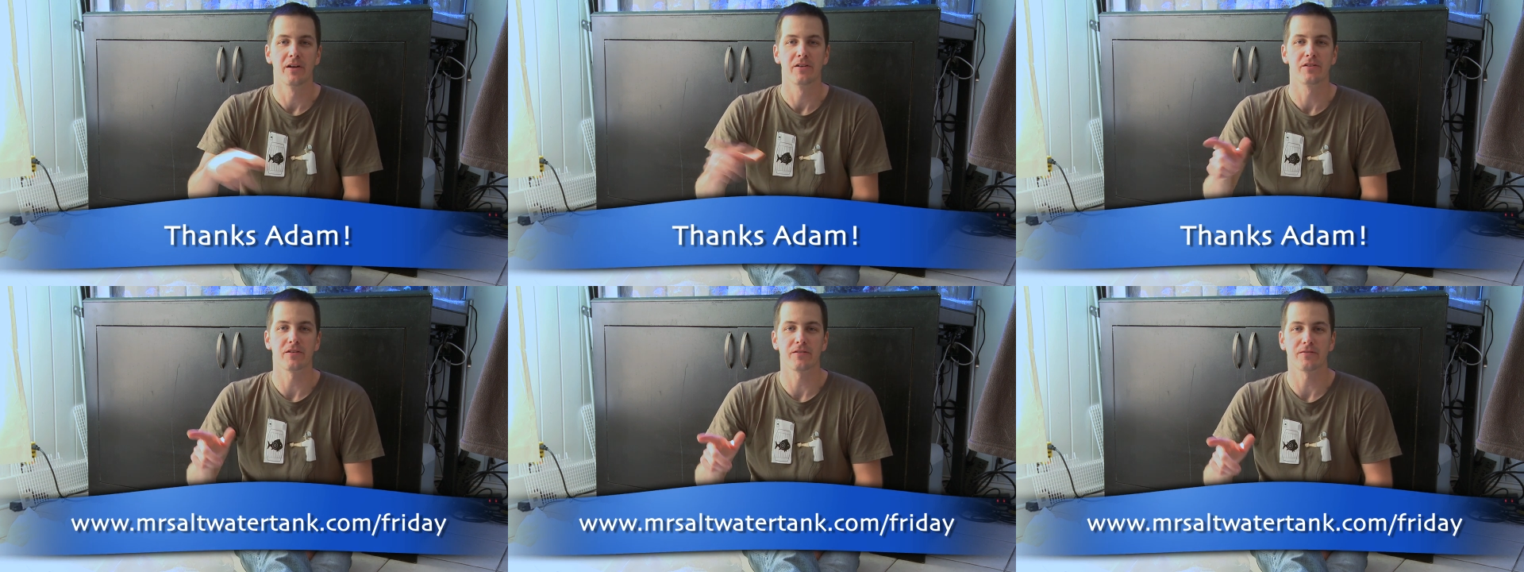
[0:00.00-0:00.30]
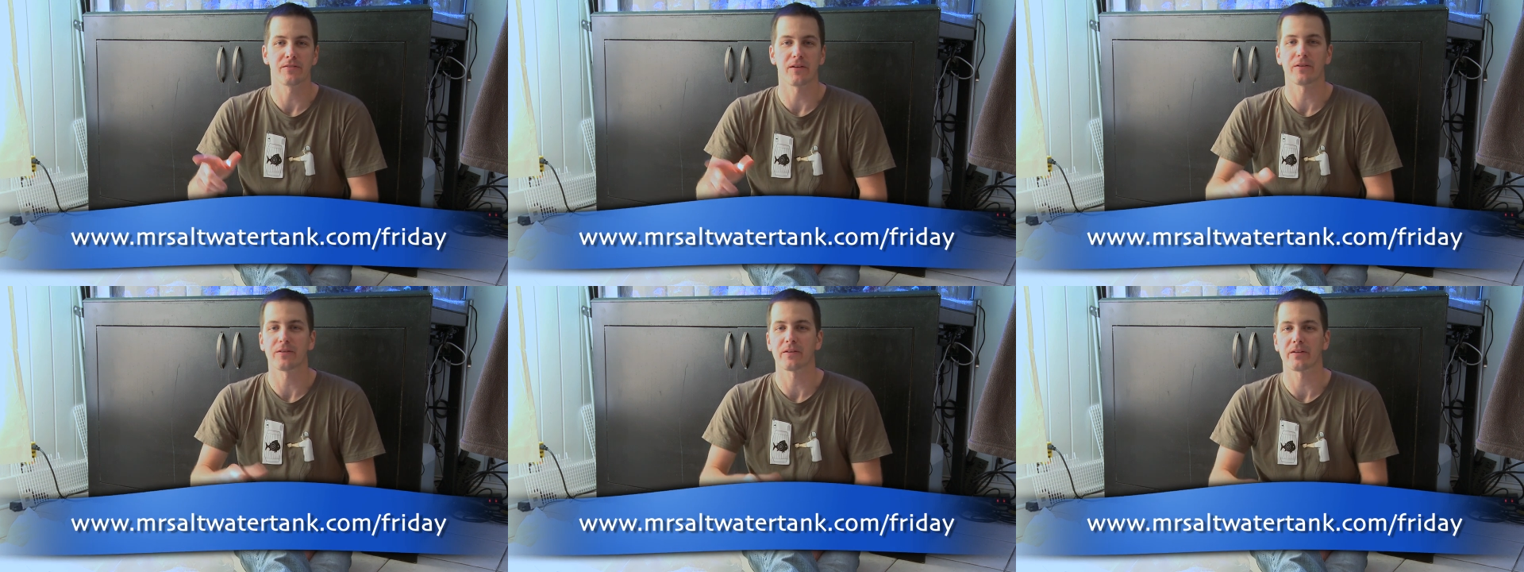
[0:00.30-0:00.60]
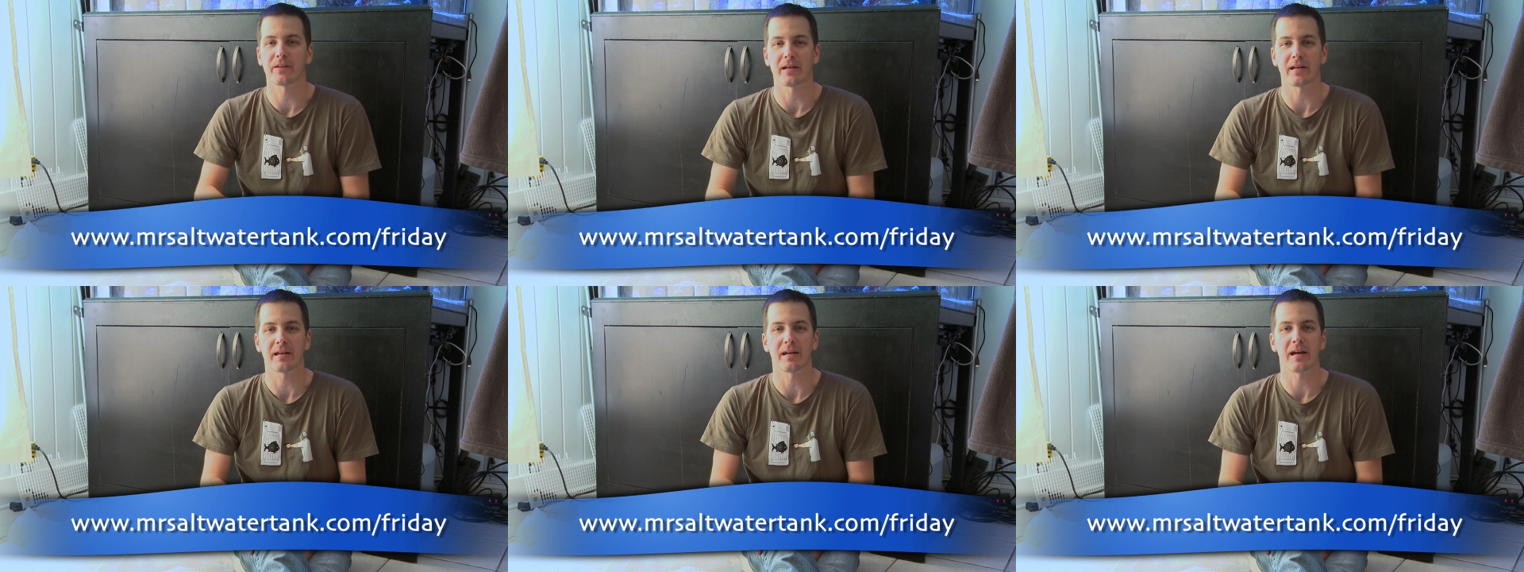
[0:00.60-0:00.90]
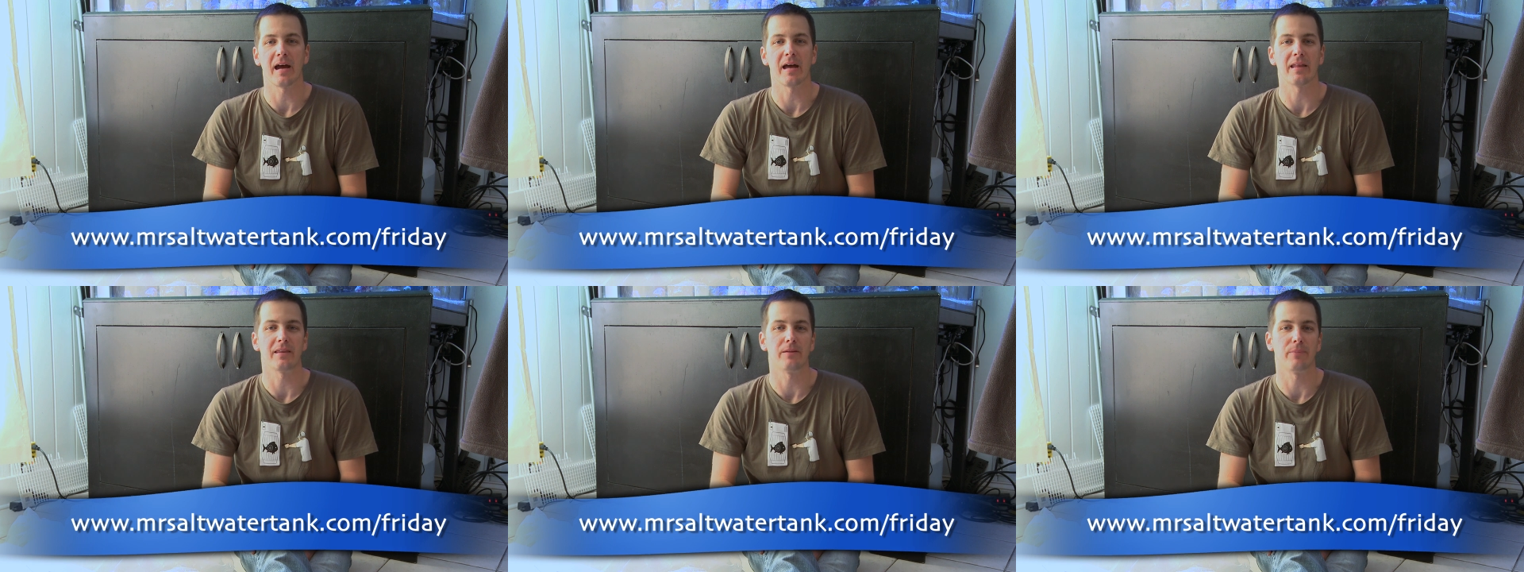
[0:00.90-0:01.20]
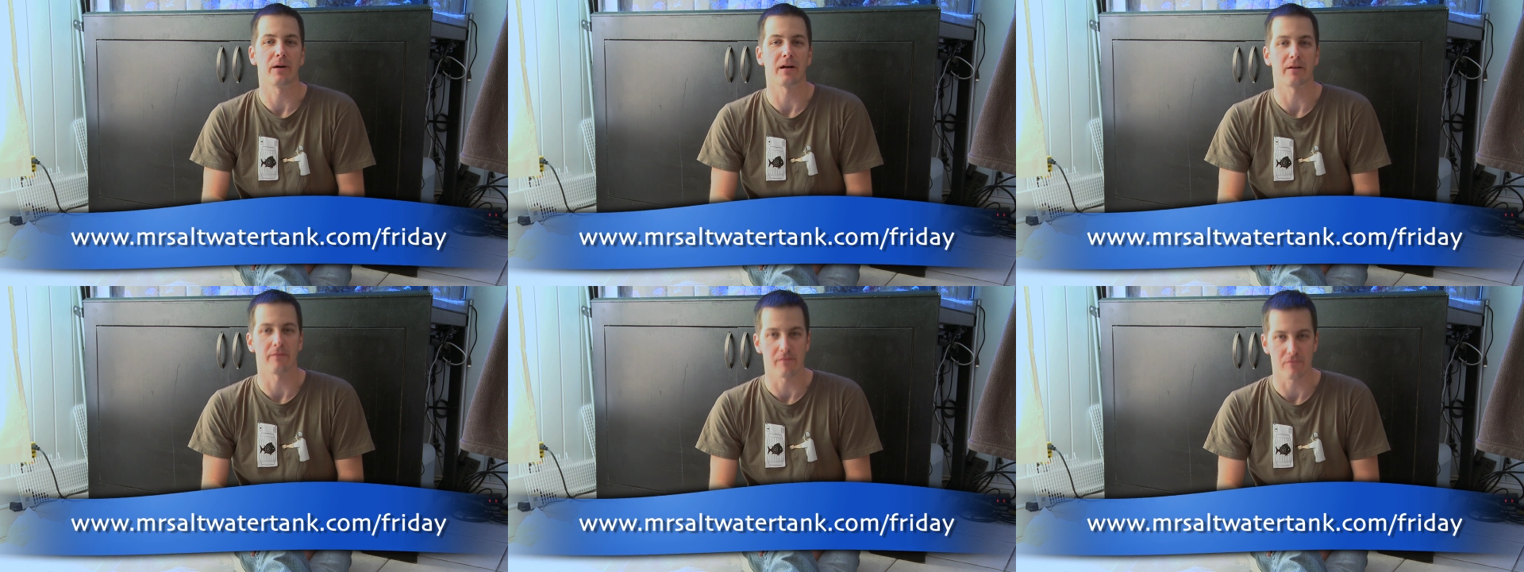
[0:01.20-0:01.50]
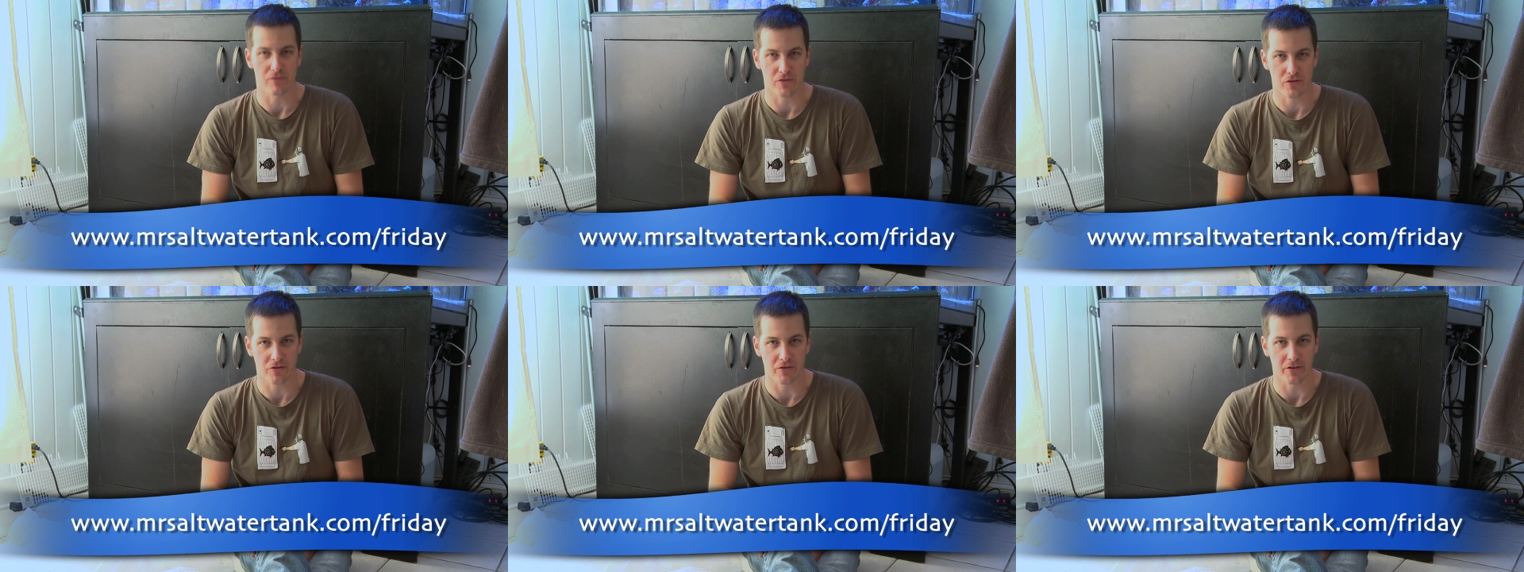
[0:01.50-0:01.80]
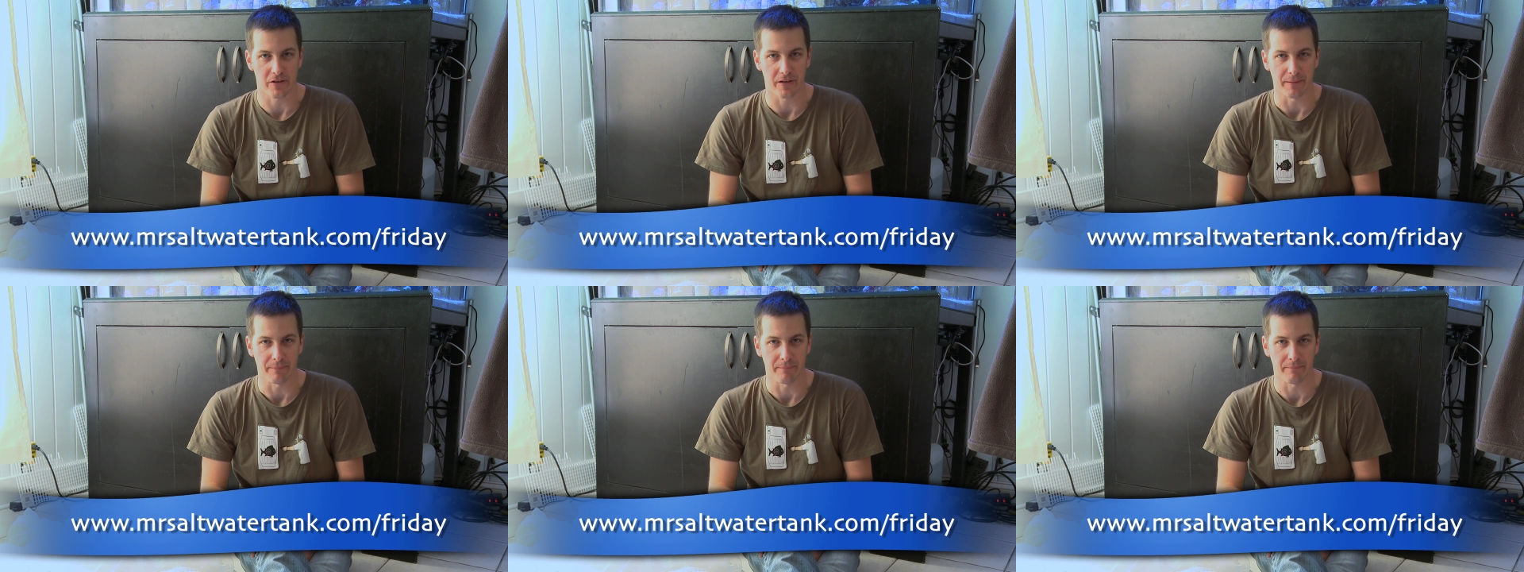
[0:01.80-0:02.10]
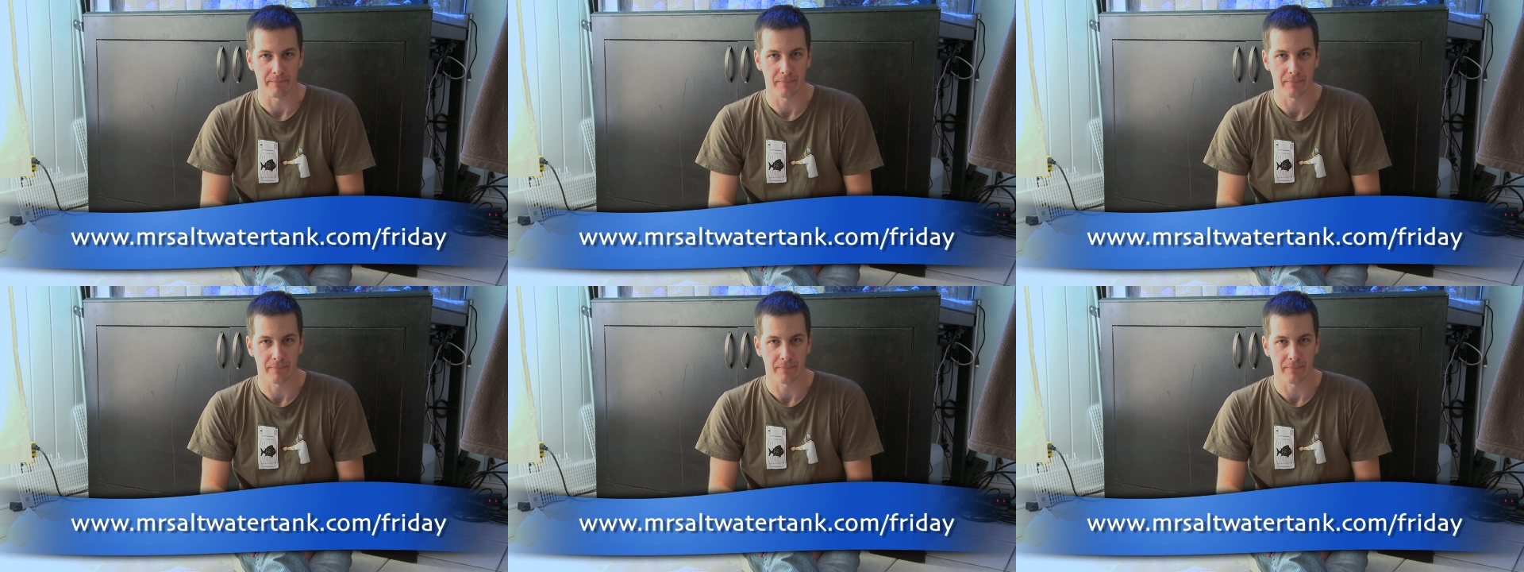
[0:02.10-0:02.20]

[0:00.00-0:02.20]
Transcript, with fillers: just follow the link at the bottom of your screen.